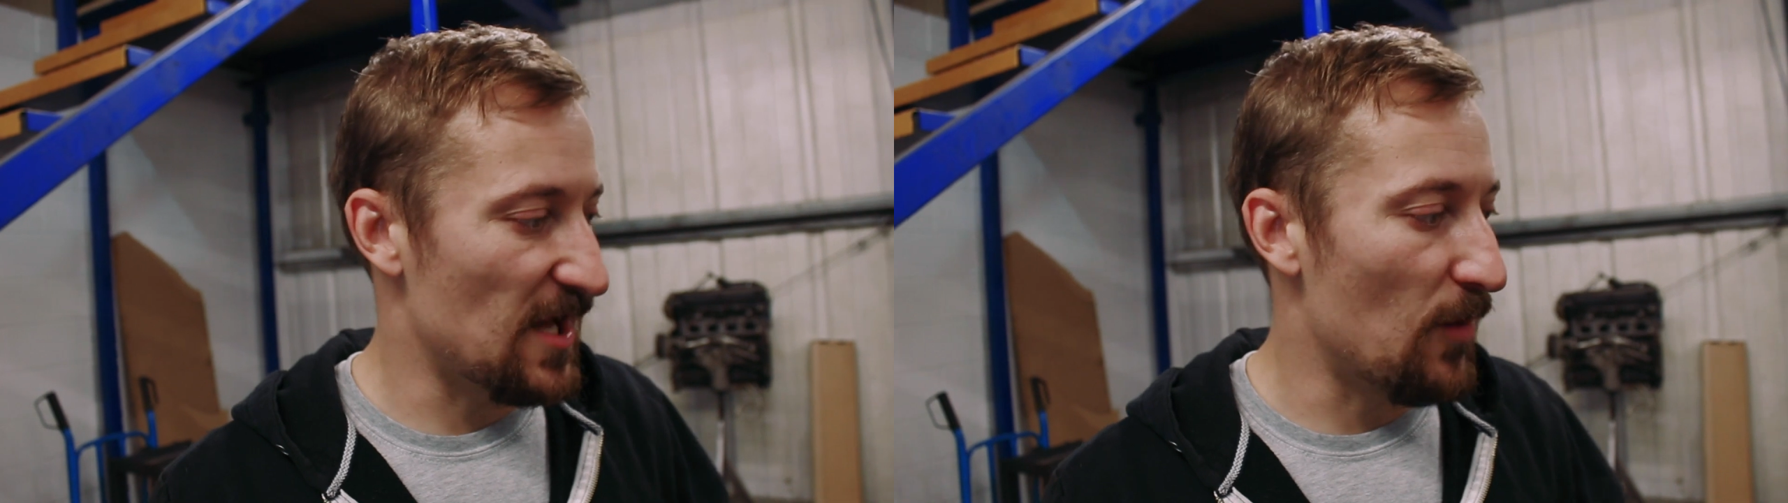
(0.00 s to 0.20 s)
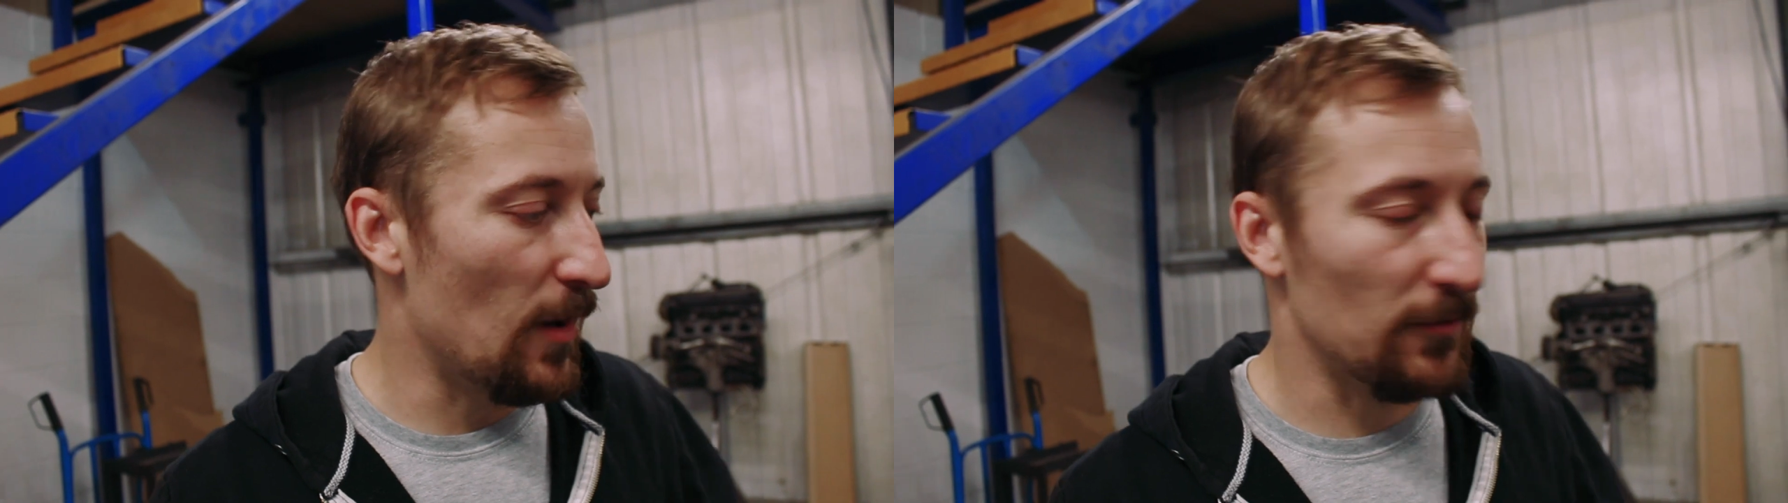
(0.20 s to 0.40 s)

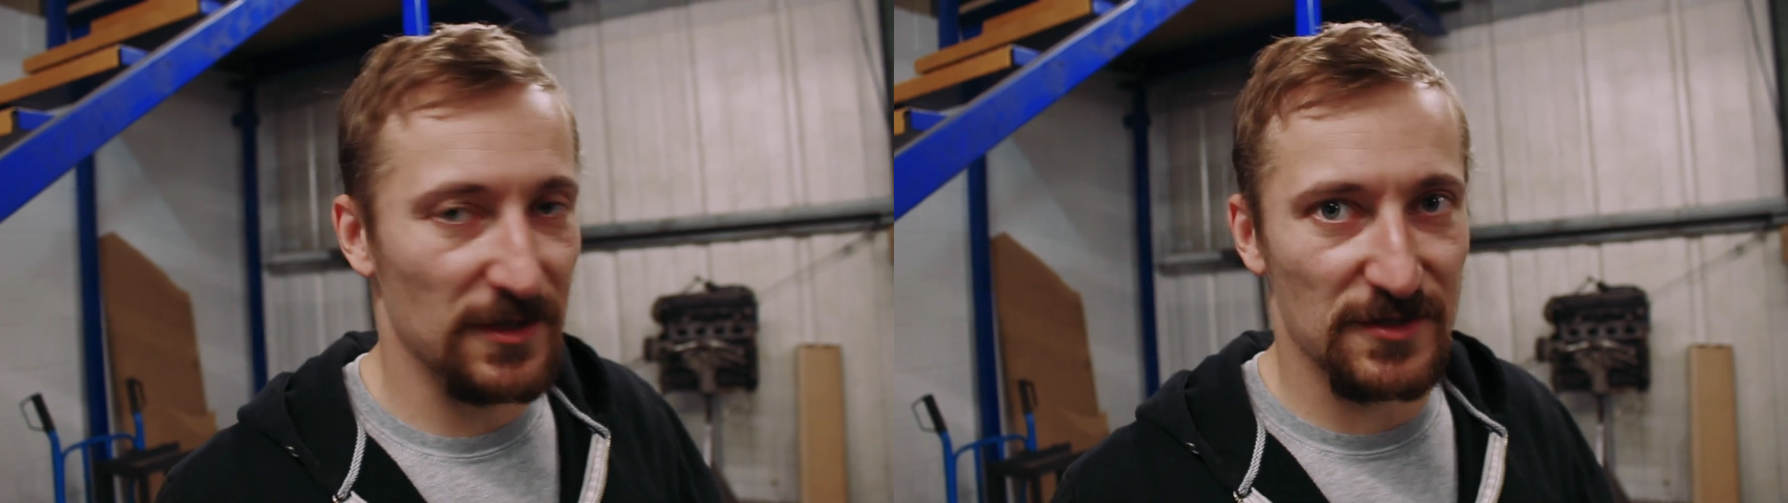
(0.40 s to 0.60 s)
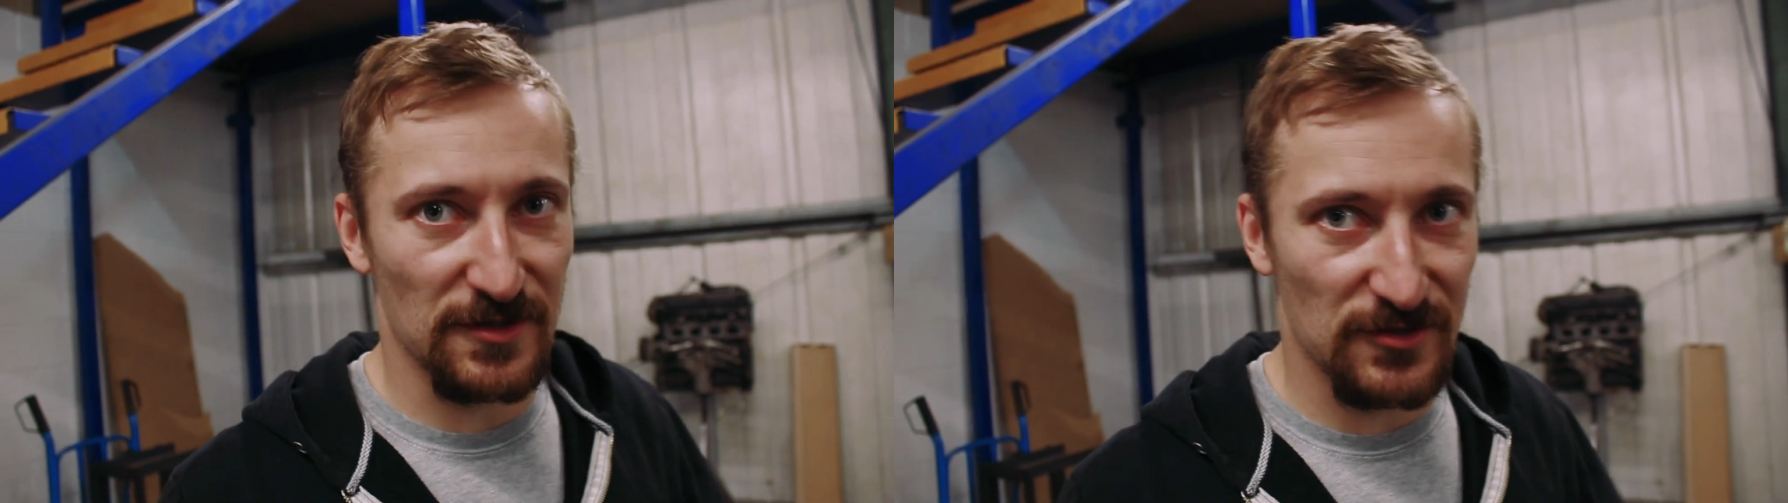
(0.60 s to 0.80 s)
are
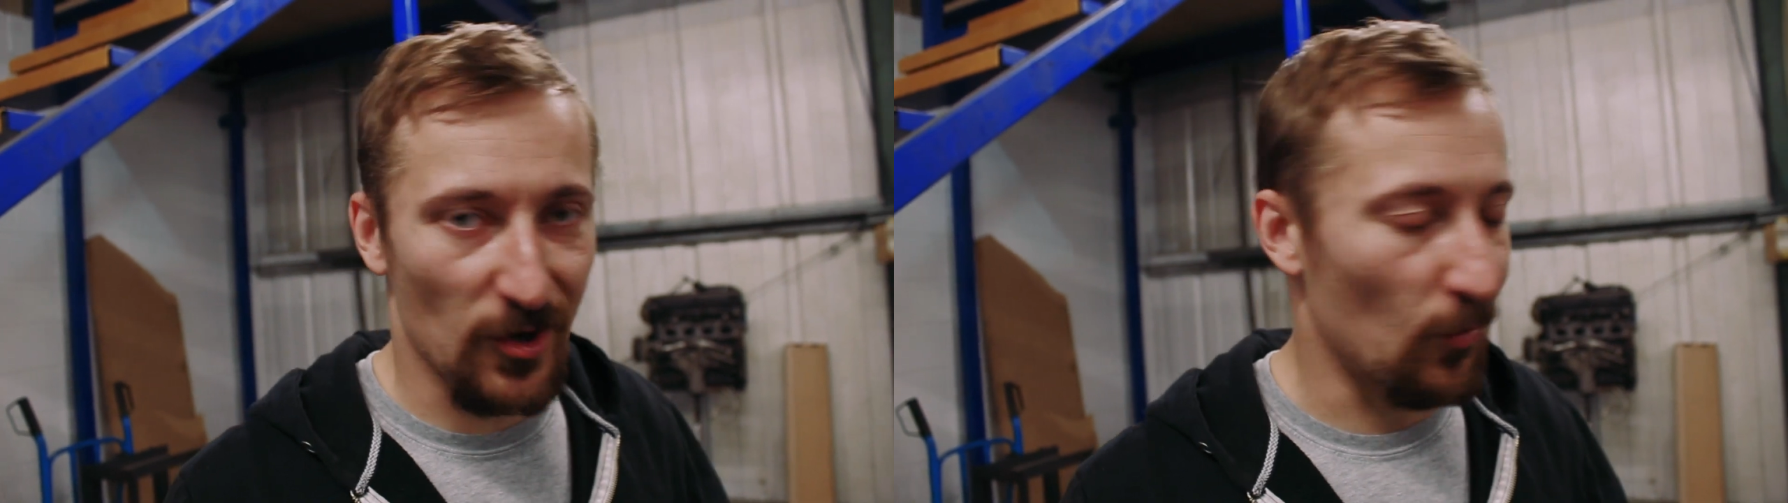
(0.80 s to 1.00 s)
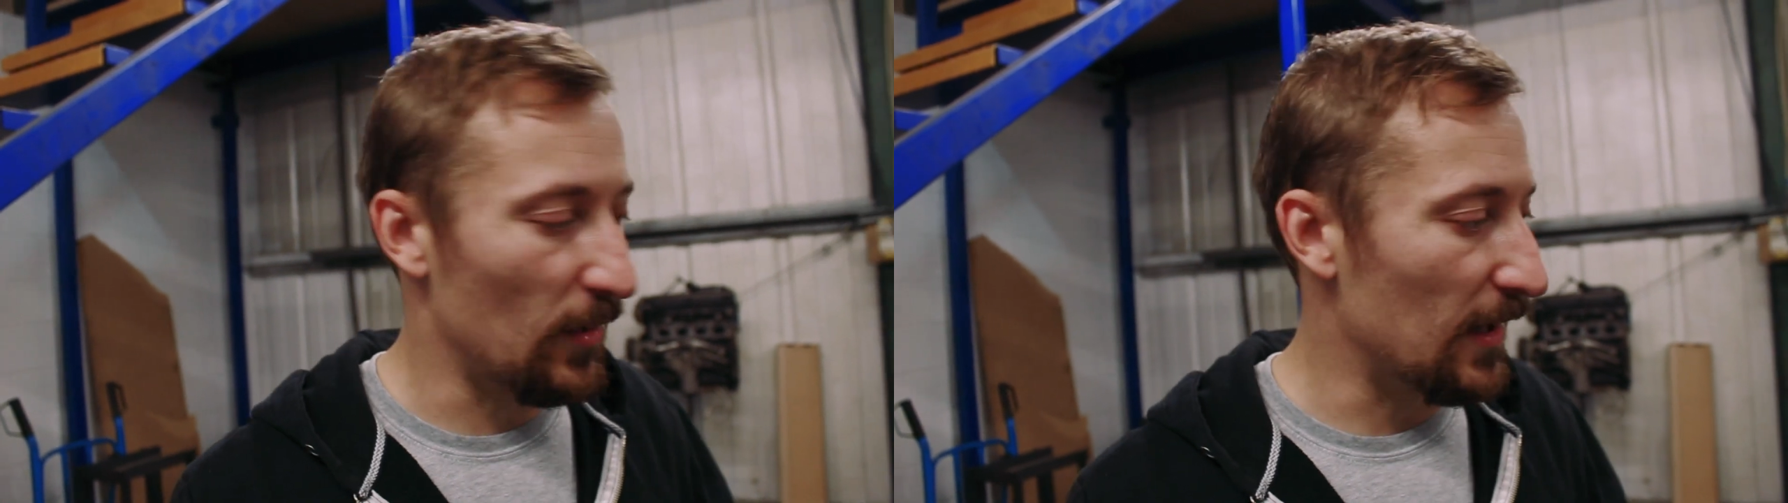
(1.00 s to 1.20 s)
welded to the
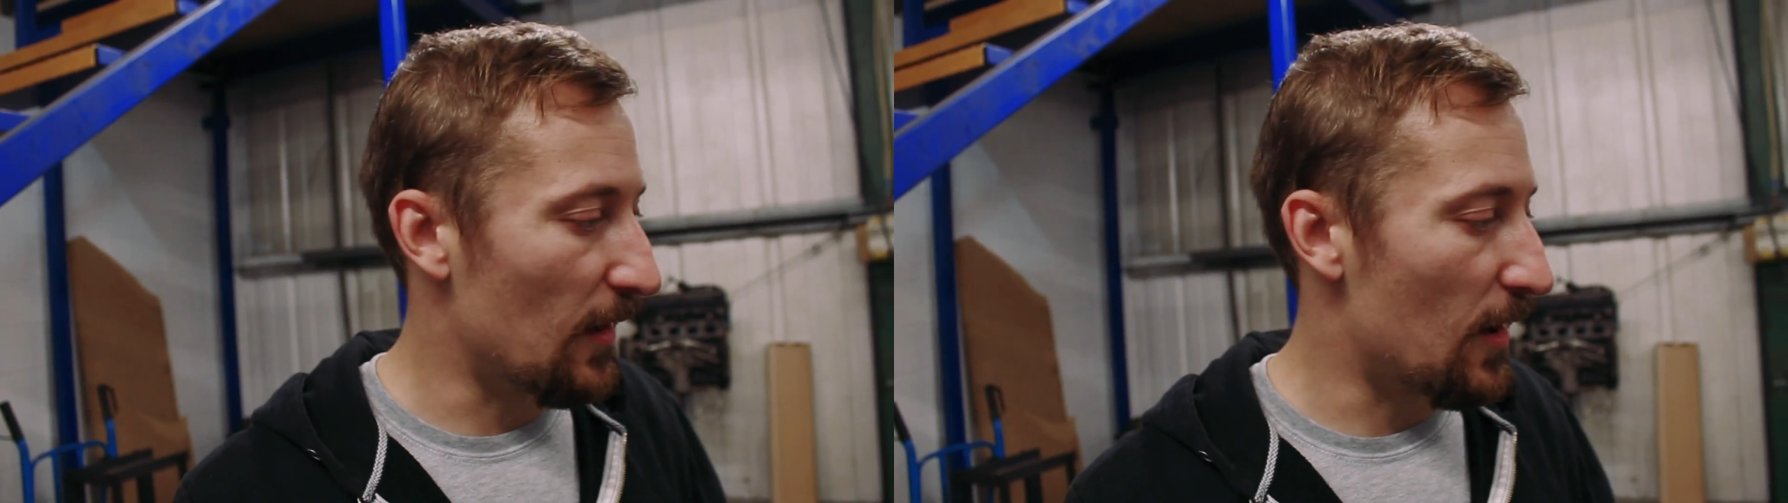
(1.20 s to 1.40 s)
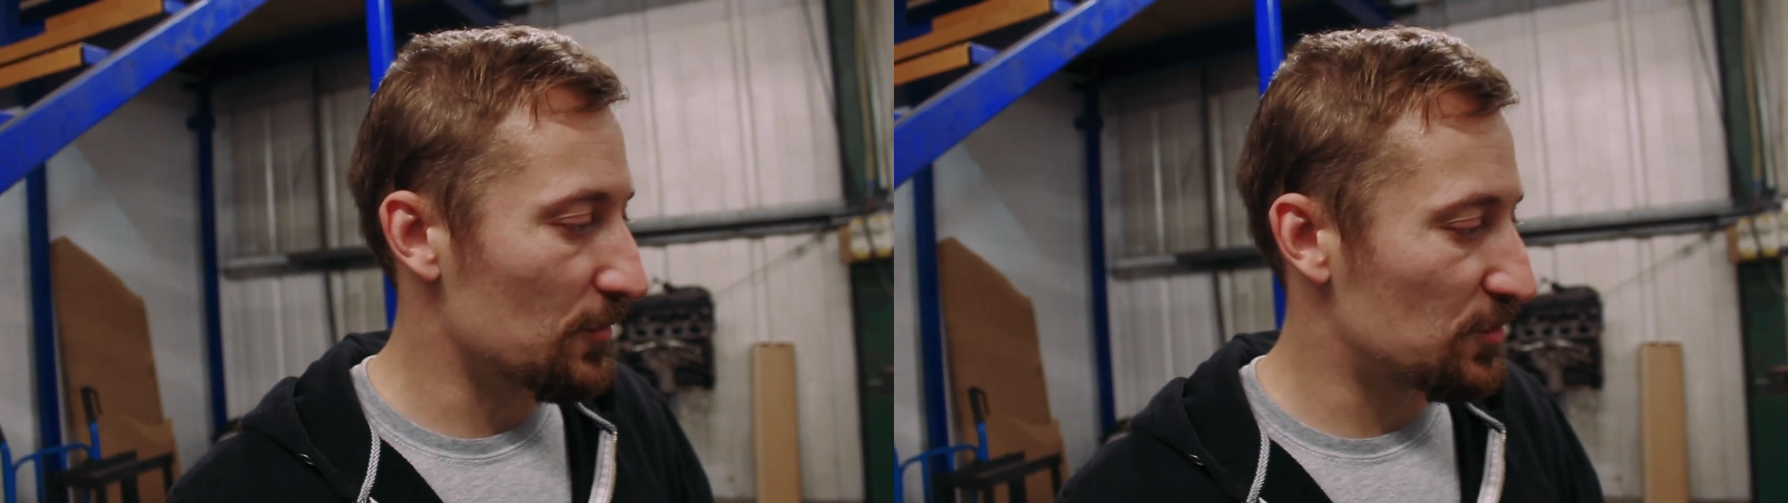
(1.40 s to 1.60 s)
stock wheel
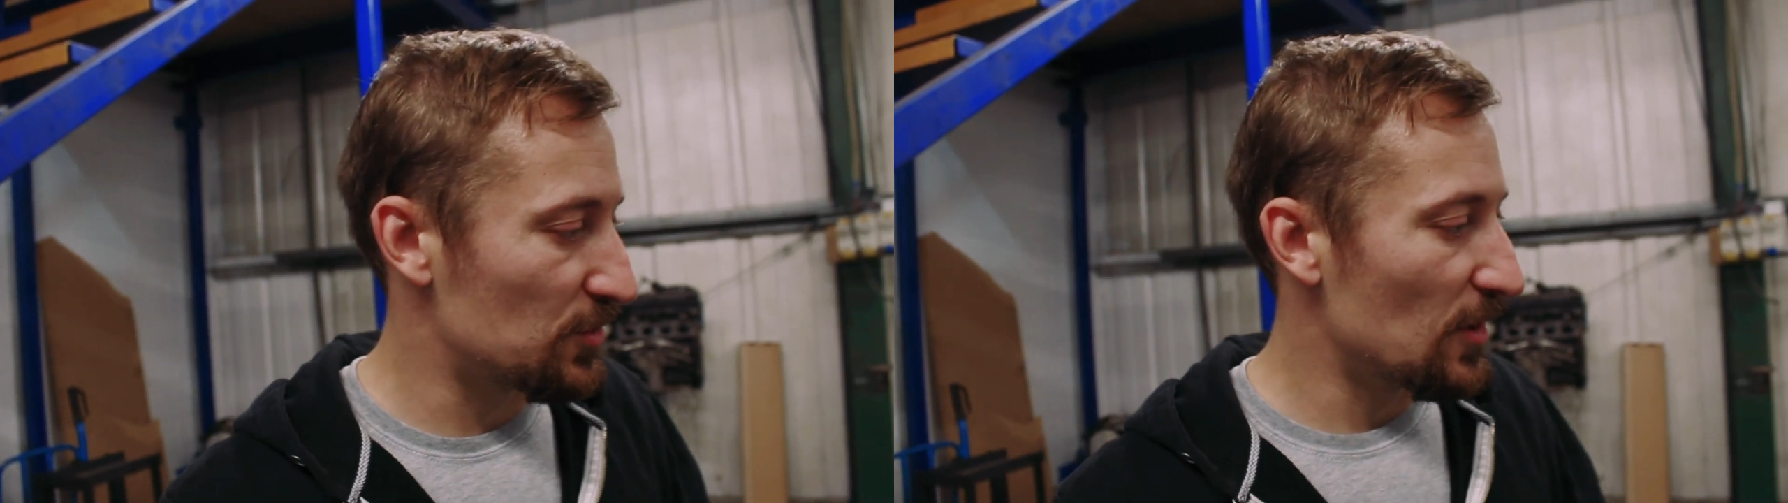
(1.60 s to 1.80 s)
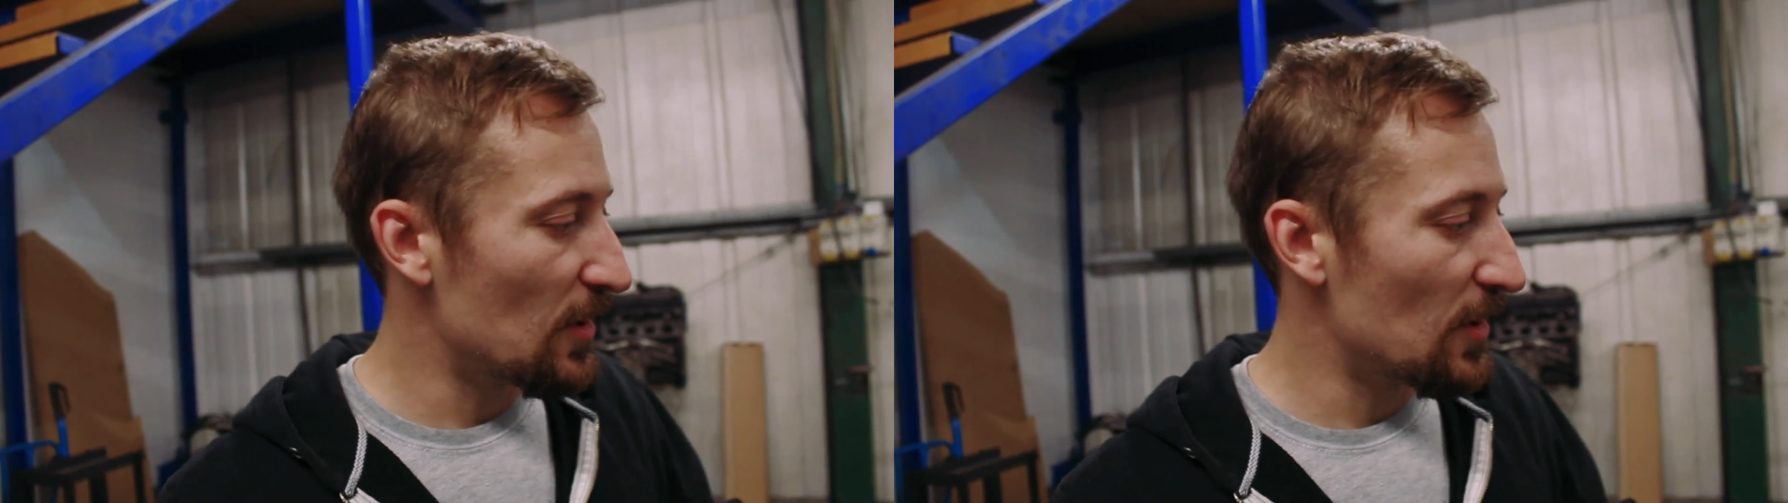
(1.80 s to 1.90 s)
arch